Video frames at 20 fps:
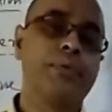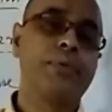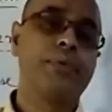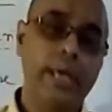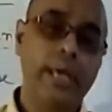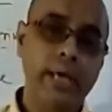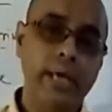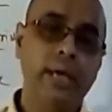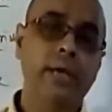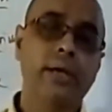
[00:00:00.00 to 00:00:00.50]

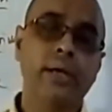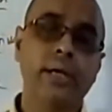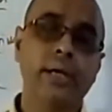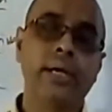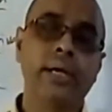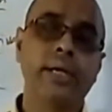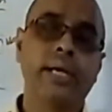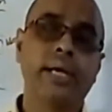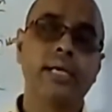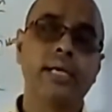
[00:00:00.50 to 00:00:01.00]
here
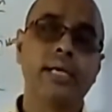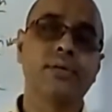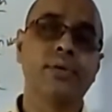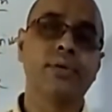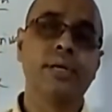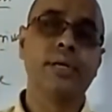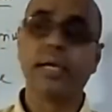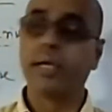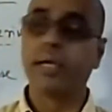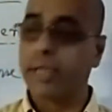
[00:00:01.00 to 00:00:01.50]
in case of
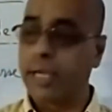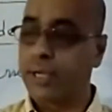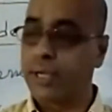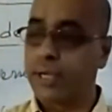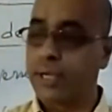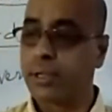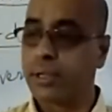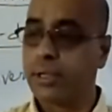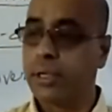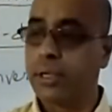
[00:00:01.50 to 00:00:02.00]

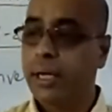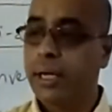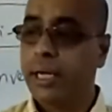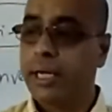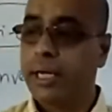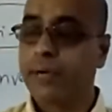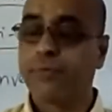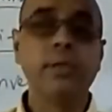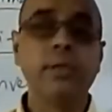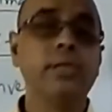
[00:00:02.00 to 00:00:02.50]
integration,
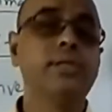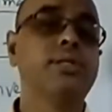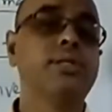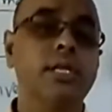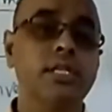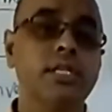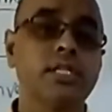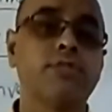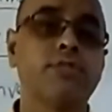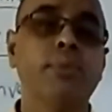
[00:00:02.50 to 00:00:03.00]
it will
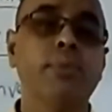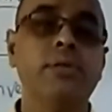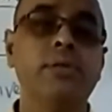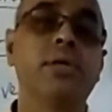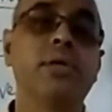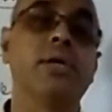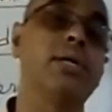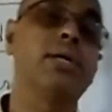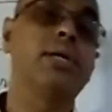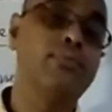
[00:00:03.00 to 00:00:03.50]
just be
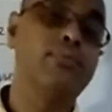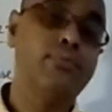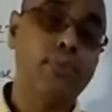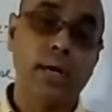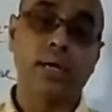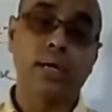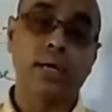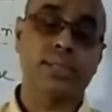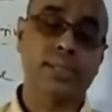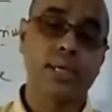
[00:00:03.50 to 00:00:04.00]
the
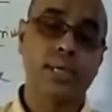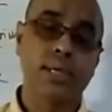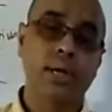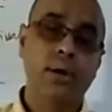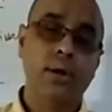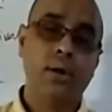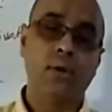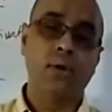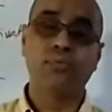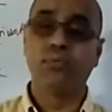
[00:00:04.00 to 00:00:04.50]
reverse
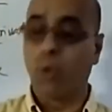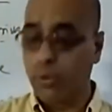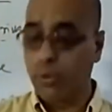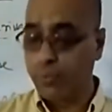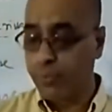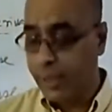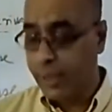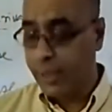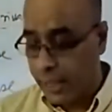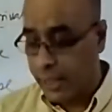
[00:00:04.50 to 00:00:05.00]
of what
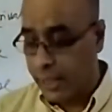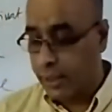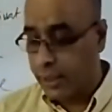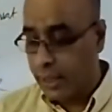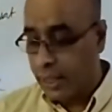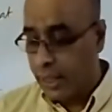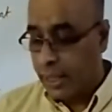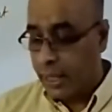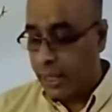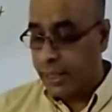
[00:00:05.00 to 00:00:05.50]
we
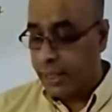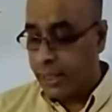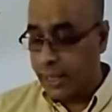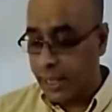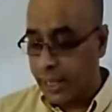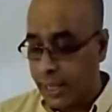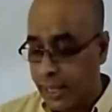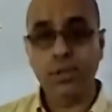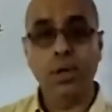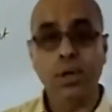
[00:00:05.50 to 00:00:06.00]
did in
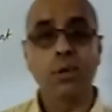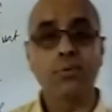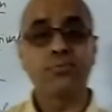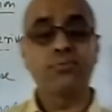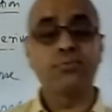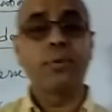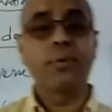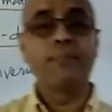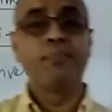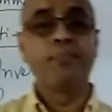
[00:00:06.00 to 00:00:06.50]
case of
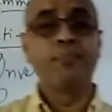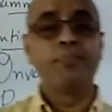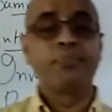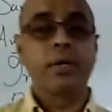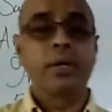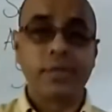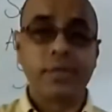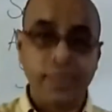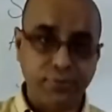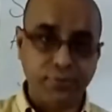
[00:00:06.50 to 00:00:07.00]

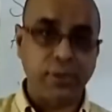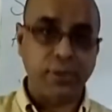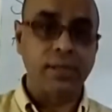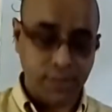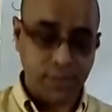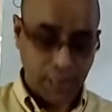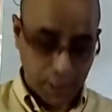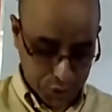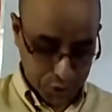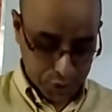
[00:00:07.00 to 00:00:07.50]

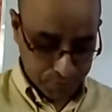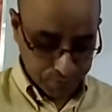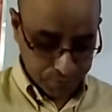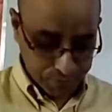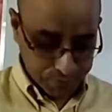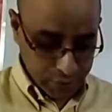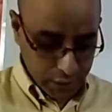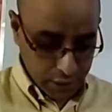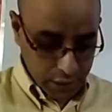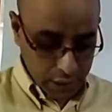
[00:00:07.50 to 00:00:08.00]
differentiation.
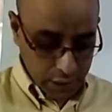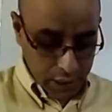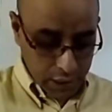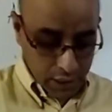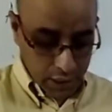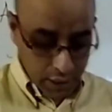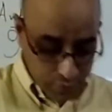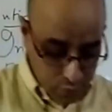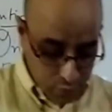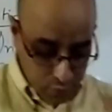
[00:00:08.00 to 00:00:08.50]

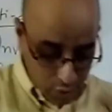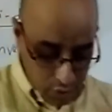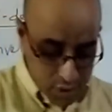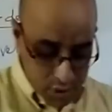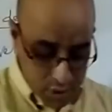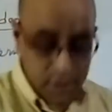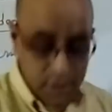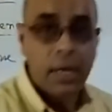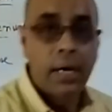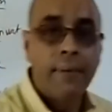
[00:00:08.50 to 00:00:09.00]
Of
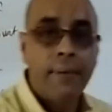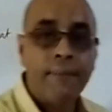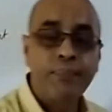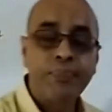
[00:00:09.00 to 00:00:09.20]
course,